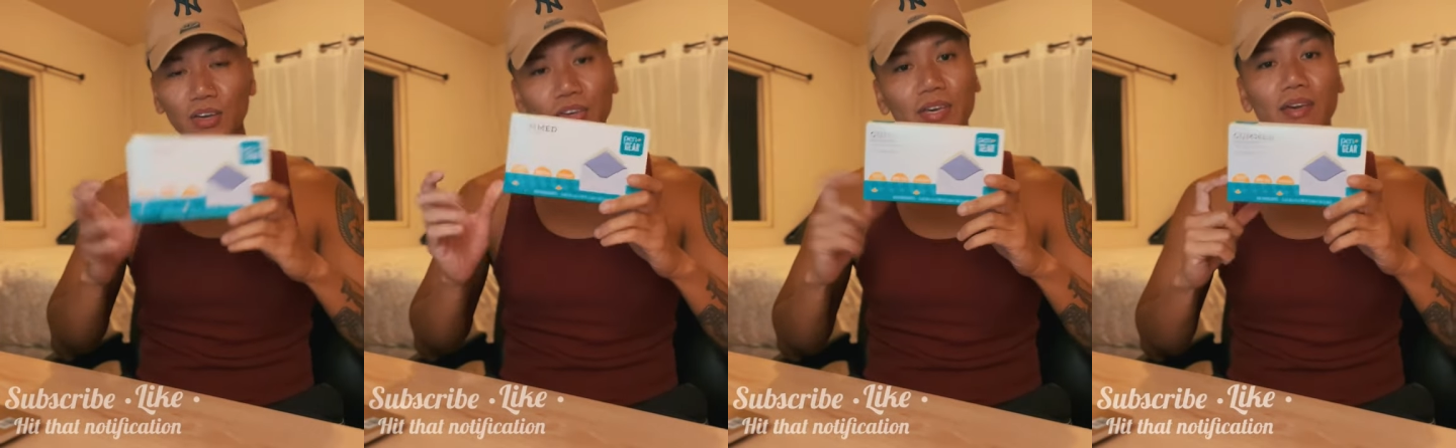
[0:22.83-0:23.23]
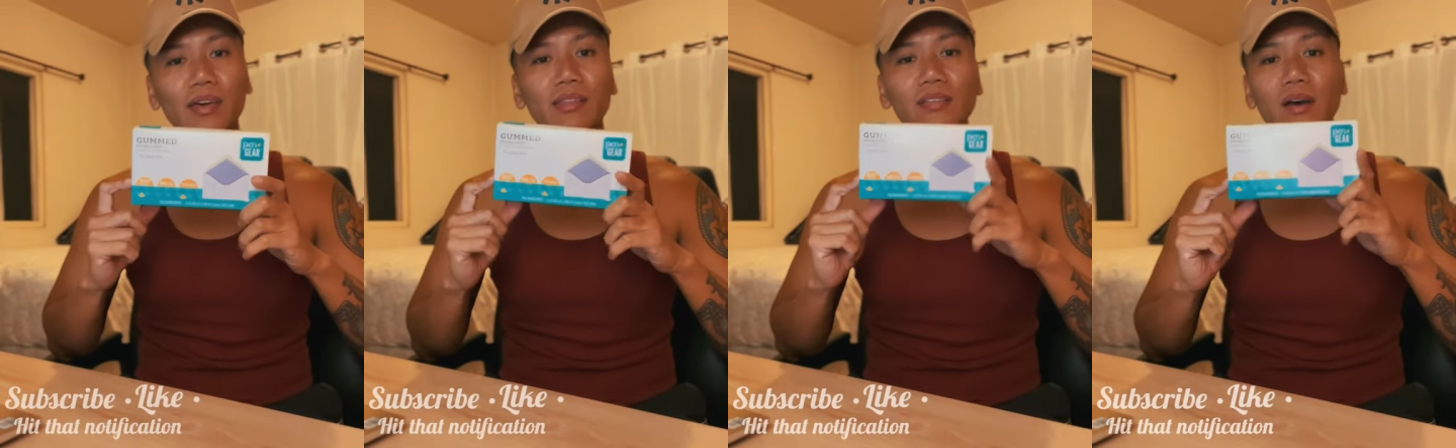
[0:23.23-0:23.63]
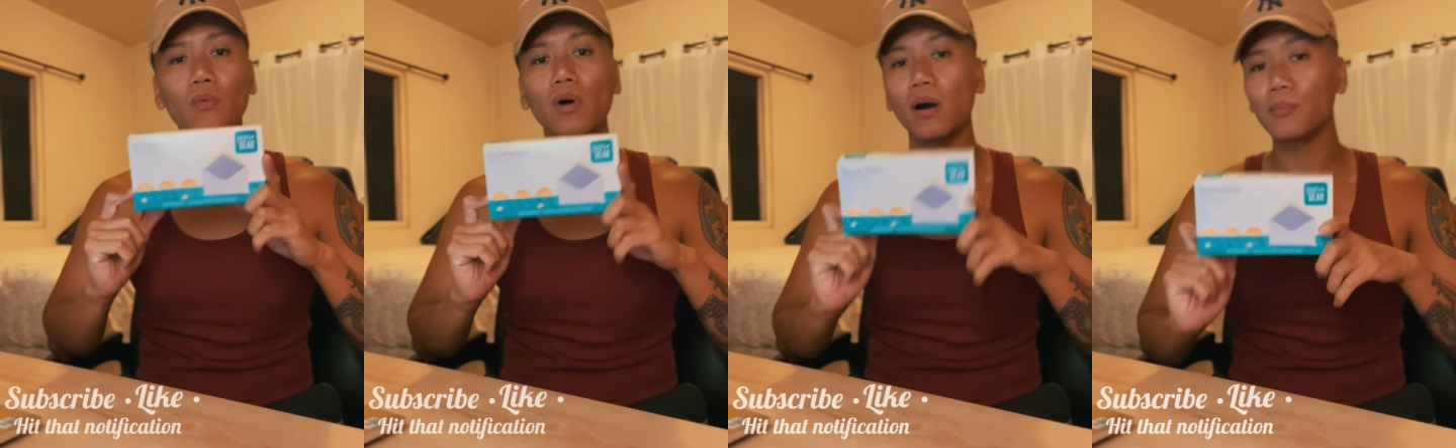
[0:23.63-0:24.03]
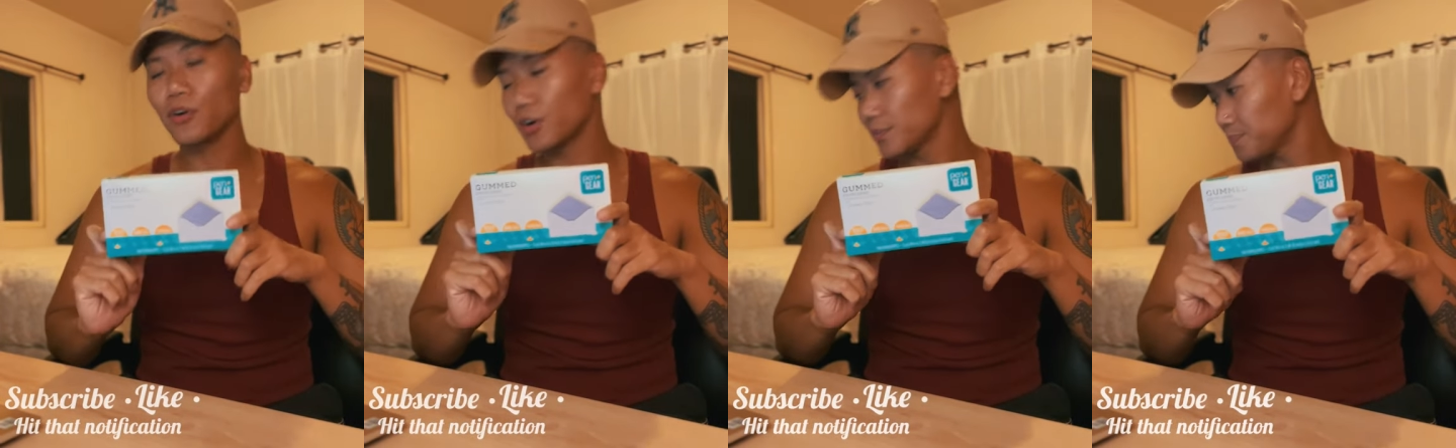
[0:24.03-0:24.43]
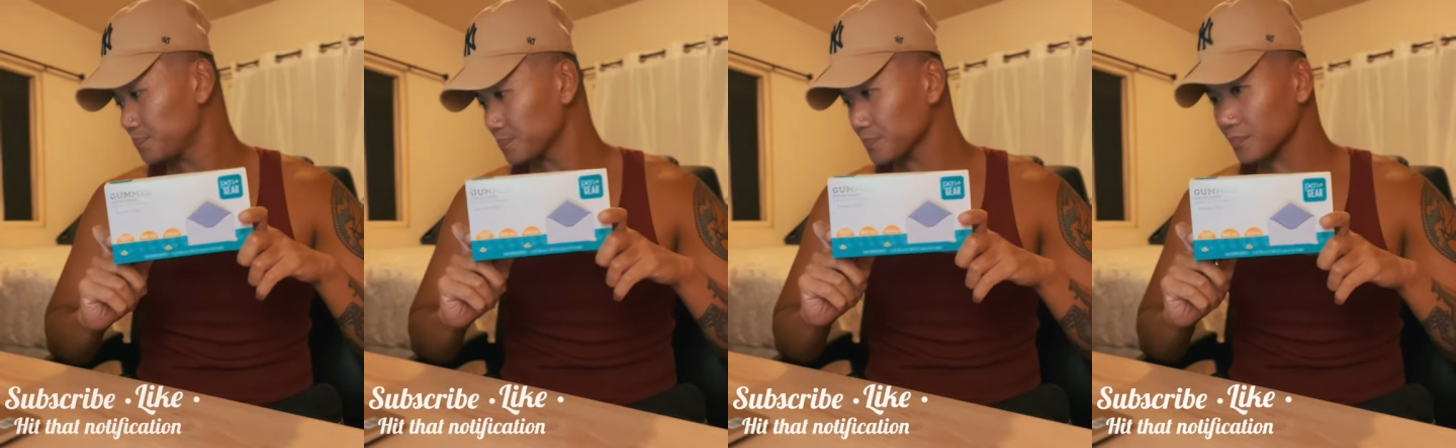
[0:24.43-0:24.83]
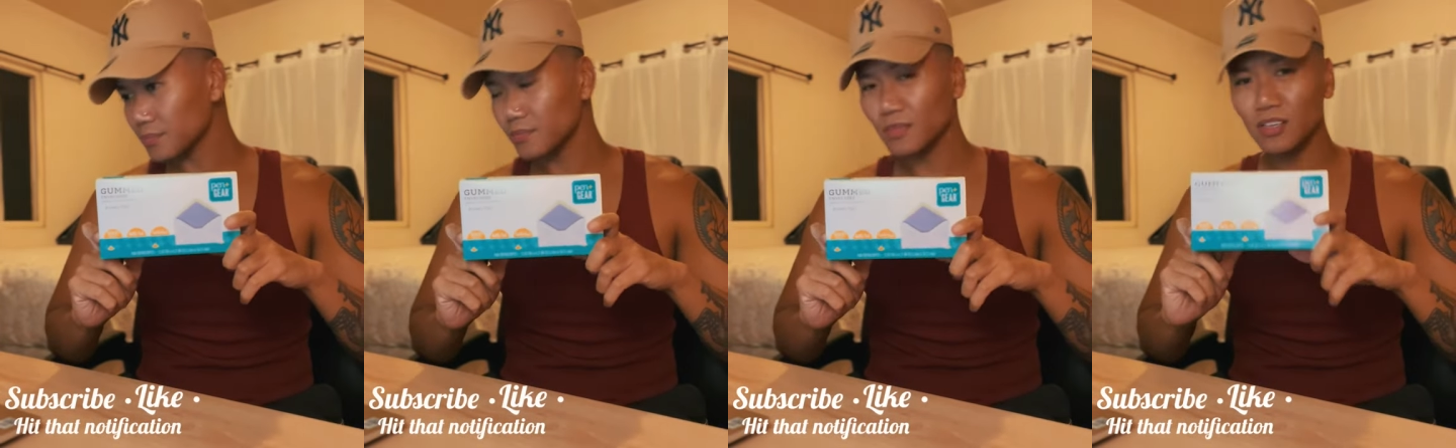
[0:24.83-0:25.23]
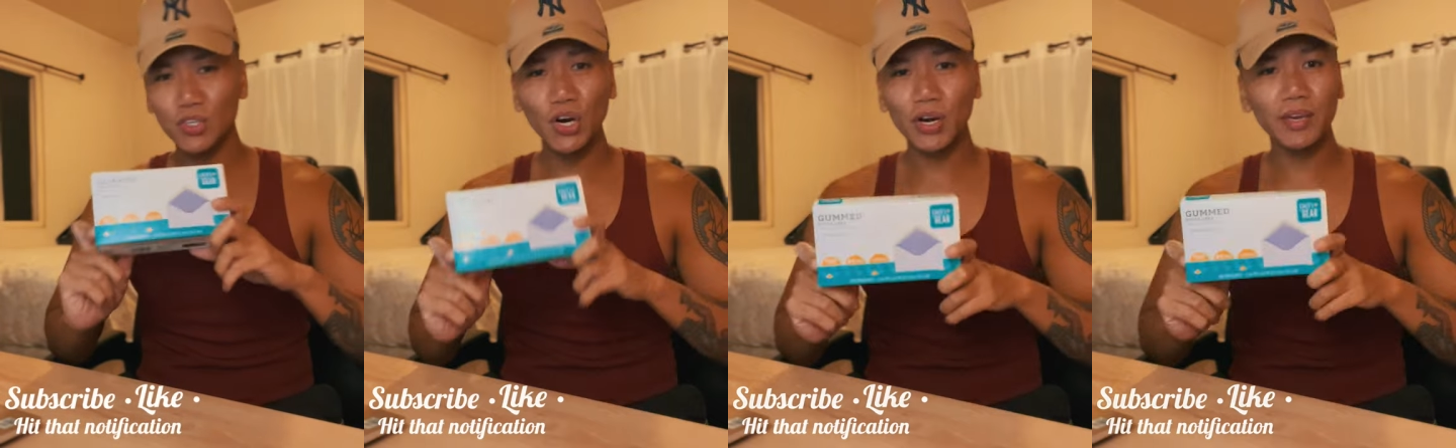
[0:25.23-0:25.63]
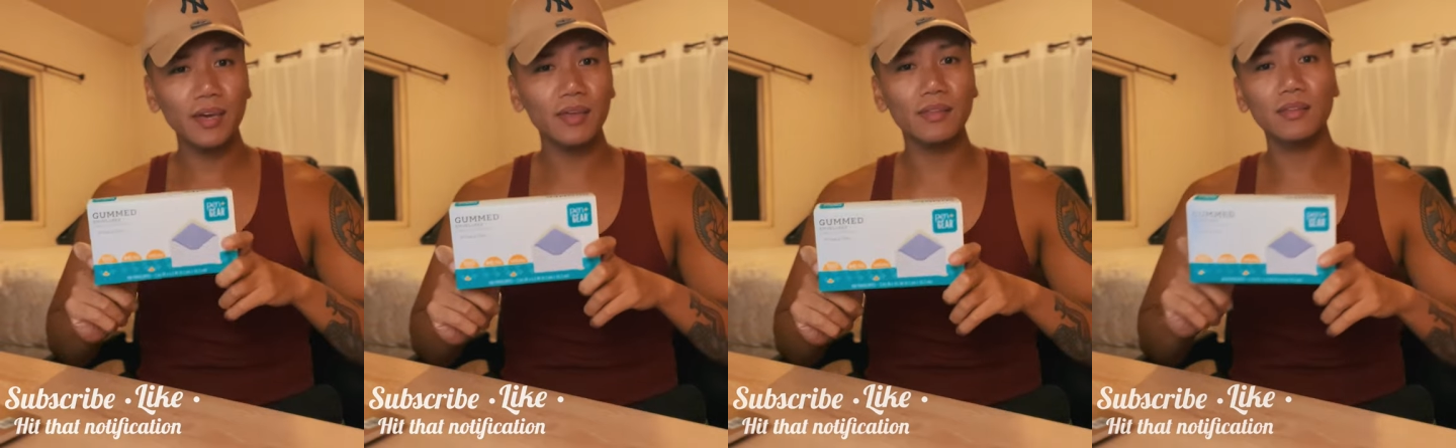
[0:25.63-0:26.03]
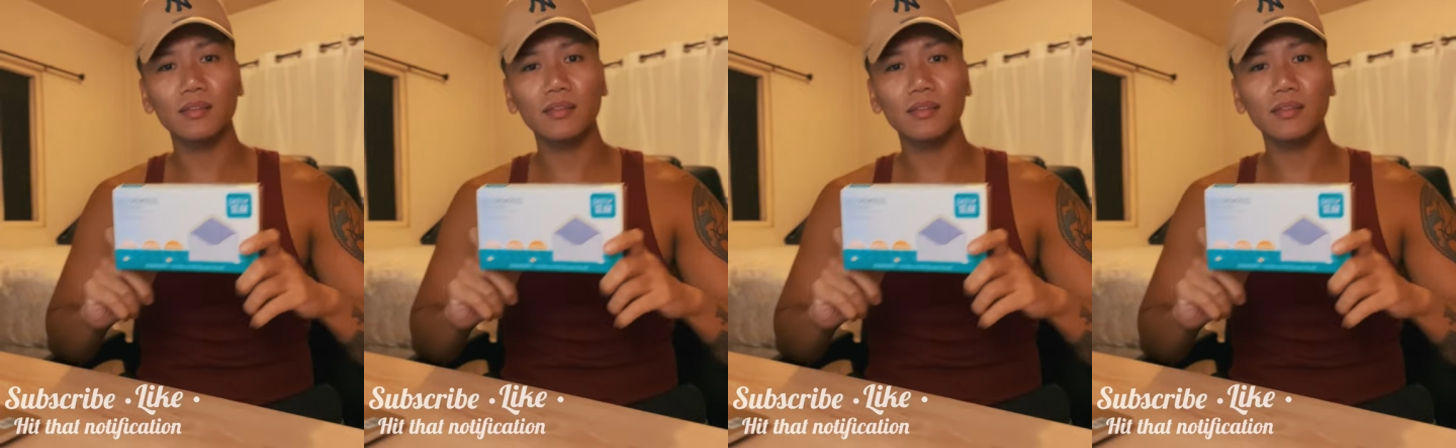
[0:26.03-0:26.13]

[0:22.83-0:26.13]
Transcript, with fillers: You can get this at Walmart, Target,